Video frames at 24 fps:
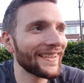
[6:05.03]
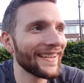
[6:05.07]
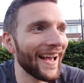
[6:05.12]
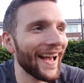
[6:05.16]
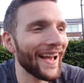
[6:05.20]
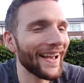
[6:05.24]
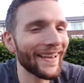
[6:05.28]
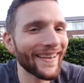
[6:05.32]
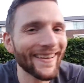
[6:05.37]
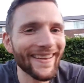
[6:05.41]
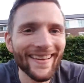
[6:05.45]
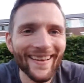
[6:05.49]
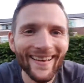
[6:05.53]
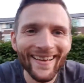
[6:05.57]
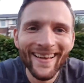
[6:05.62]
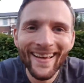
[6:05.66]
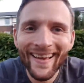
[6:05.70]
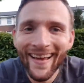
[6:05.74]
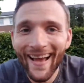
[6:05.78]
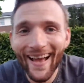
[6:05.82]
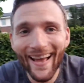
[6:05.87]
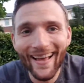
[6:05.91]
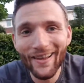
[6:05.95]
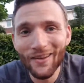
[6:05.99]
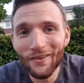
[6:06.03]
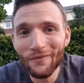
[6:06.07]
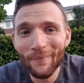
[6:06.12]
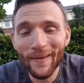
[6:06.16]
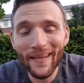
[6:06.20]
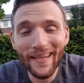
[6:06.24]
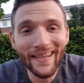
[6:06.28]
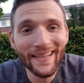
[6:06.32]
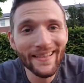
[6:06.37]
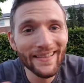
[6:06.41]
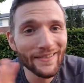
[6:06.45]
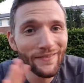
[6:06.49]
I love
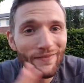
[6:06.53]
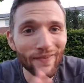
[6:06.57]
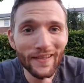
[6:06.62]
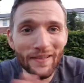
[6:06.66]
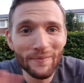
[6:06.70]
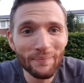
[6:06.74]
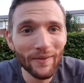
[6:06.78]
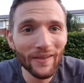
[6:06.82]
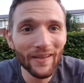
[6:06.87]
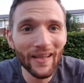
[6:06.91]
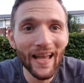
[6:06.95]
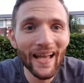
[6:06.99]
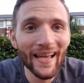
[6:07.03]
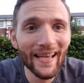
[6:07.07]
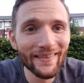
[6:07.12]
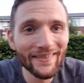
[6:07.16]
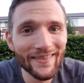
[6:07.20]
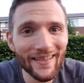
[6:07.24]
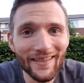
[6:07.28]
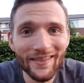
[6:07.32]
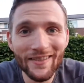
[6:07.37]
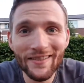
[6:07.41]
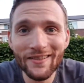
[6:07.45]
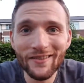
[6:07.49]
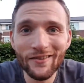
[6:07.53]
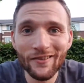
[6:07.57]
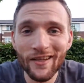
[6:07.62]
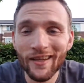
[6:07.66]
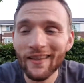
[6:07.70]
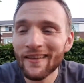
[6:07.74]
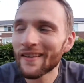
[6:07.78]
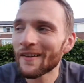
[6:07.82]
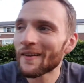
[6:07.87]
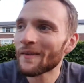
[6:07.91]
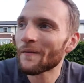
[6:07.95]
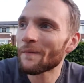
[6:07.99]
making these Facebook lives. I just
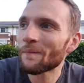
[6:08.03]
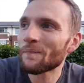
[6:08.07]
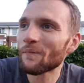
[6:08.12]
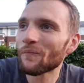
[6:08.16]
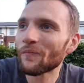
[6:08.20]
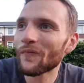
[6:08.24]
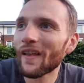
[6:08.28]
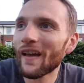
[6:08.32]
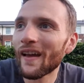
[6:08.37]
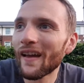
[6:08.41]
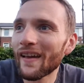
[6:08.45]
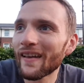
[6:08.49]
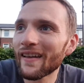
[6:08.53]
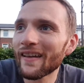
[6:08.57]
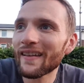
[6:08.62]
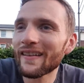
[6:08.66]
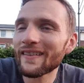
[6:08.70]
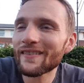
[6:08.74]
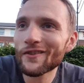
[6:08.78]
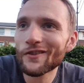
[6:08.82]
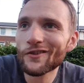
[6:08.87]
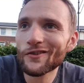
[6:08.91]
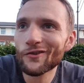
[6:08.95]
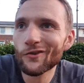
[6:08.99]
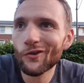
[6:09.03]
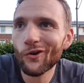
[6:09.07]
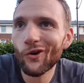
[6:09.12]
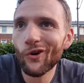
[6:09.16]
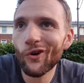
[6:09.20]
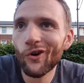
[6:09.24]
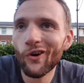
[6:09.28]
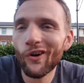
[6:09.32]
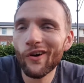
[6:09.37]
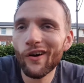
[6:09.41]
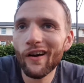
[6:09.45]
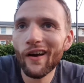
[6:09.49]

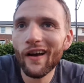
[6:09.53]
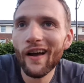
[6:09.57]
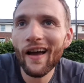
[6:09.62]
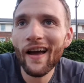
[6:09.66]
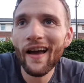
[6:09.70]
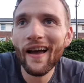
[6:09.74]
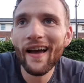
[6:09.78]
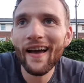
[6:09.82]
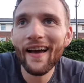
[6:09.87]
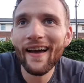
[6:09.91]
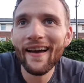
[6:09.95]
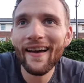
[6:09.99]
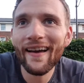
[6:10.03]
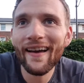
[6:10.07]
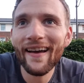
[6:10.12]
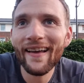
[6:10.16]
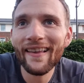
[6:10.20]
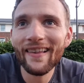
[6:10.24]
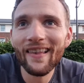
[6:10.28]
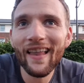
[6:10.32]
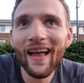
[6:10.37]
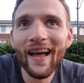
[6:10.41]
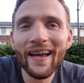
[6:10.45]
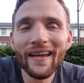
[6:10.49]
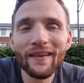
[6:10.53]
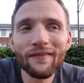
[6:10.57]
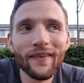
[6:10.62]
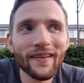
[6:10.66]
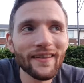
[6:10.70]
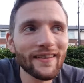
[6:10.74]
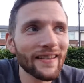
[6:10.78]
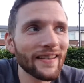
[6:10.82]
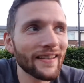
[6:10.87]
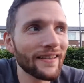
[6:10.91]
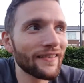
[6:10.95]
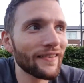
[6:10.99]
saw a live I
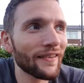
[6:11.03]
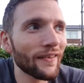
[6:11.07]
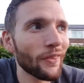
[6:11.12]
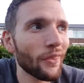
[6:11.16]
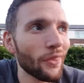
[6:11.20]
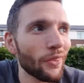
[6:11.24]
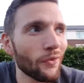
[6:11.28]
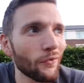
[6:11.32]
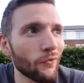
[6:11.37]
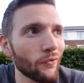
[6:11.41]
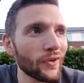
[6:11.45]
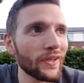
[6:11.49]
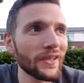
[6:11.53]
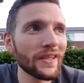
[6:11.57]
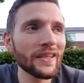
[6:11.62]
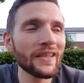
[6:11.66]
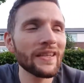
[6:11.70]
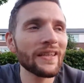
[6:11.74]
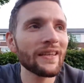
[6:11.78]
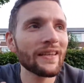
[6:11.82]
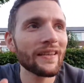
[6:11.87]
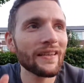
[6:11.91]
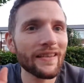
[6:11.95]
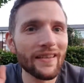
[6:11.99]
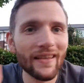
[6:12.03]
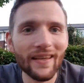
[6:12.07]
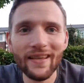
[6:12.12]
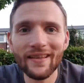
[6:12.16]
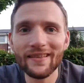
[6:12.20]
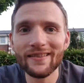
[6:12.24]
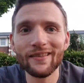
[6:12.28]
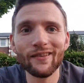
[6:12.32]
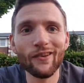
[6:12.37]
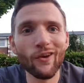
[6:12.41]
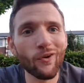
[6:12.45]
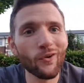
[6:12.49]
did 3 years
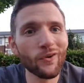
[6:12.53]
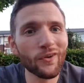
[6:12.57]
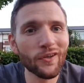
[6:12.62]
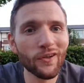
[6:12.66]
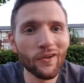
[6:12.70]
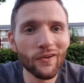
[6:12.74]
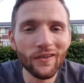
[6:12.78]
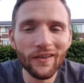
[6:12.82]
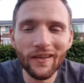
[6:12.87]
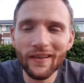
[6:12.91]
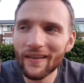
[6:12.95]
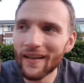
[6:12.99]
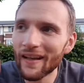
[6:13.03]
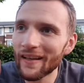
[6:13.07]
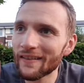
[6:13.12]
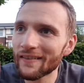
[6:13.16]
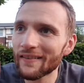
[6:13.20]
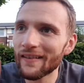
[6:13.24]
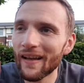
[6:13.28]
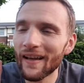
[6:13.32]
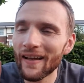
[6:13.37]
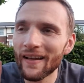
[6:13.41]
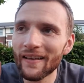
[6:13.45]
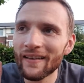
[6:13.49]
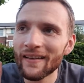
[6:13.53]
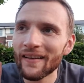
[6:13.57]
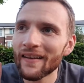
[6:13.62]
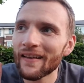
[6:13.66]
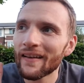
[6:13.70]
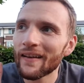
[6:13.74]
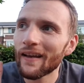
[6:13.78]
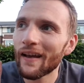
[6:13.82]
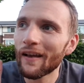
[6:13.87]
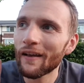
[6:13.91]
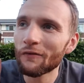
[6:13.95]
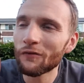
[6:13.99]
ago. You know, I
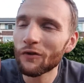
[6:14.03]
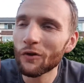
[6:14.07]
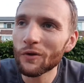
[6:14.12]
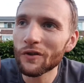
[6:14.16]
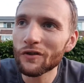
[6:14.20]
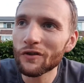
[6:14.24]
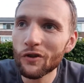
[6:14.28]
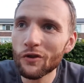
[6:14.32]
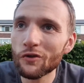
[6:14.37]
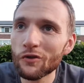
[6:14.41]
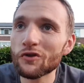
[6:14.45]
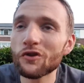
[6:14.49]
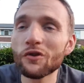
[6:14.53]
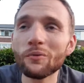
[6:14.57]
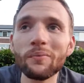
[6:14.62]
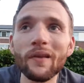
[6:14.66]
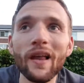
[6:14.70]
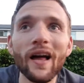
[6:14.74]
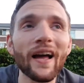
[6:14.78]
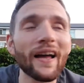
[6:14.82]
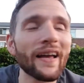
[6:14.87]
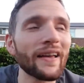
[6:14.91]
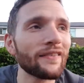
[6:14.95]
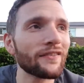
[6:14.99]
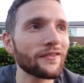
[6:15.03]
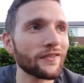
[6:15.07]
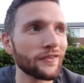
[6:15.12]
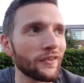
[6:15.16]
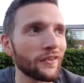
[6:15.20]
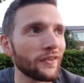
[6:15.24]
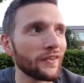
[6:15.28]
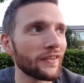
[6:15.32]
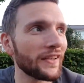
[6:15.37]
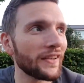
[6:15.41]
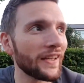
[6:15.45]
am doing YouTube lives and doing